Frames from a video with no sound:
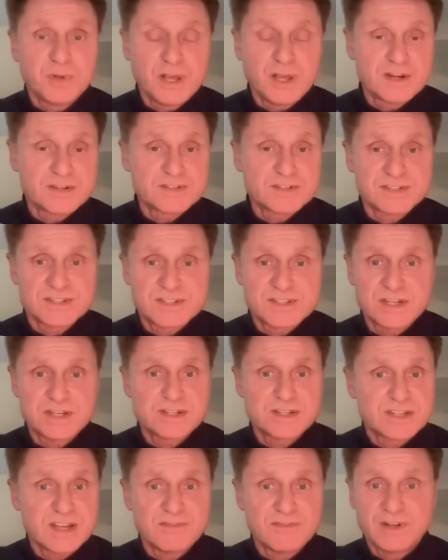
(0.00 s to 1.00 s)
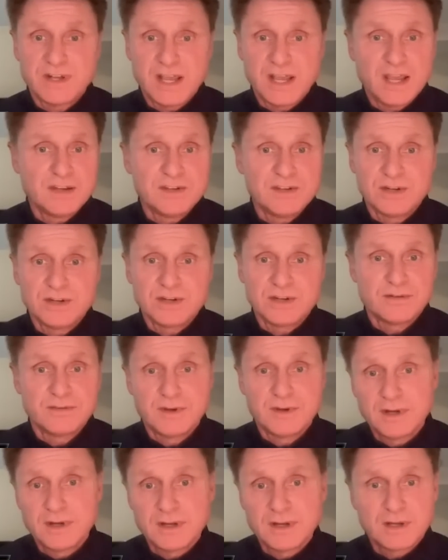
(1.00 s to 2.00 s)
players on six, seven, eight year
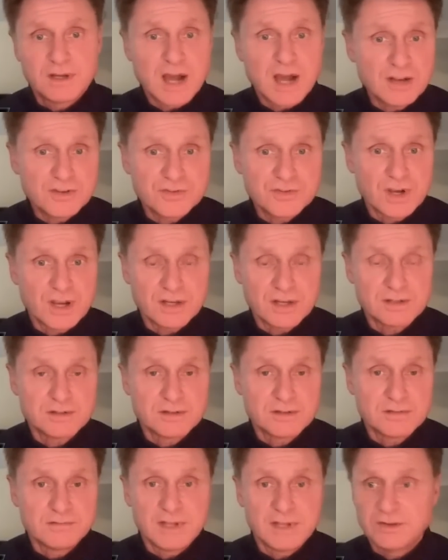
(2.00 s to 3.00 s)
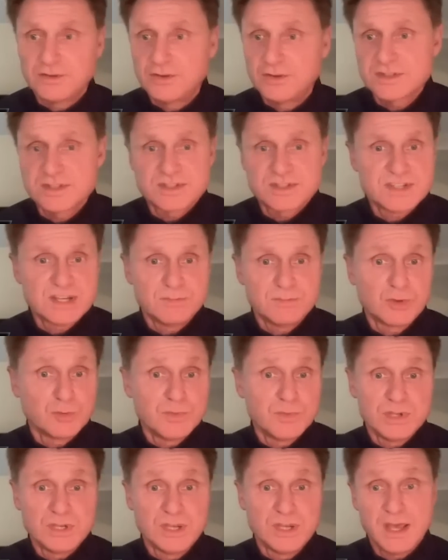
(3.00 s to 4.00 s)
contract. That doesn't seem to
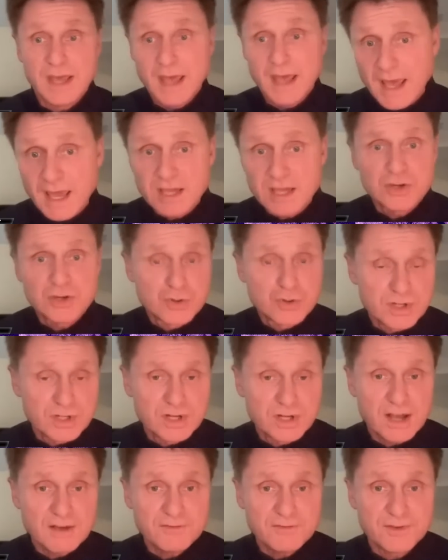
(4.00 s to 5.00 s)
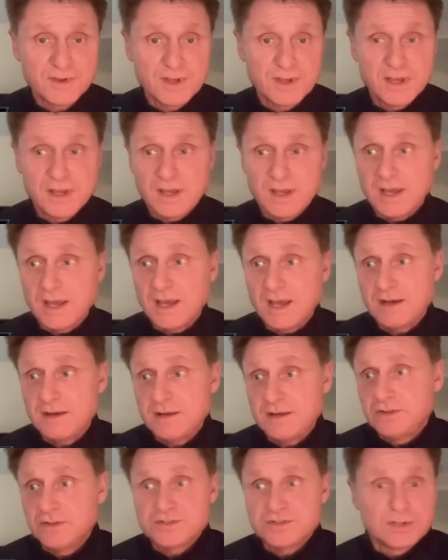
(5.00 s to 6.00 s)
be a good enough, and
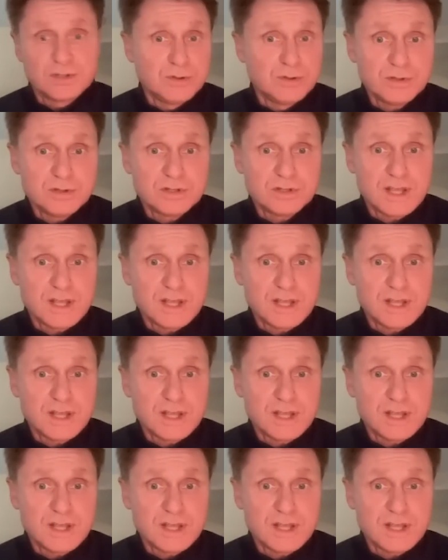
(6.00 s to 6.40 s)
it doesn't look